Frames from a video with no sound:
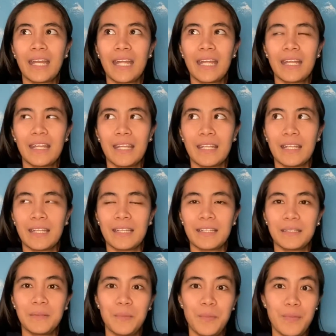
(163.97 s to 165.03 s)
the
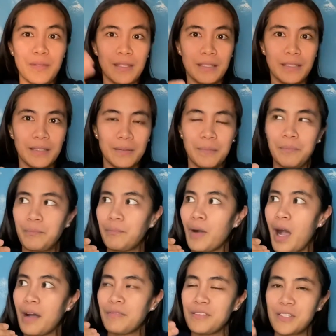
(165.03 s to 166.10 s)

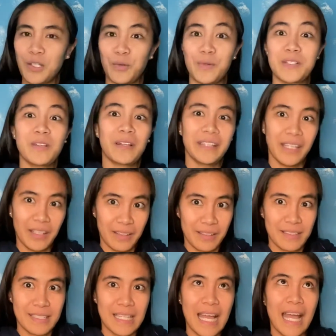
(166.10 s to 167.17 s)
officer was on the other
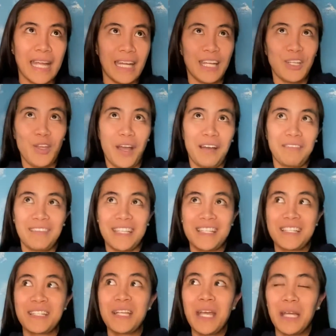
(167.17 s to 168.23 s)
side, and you have this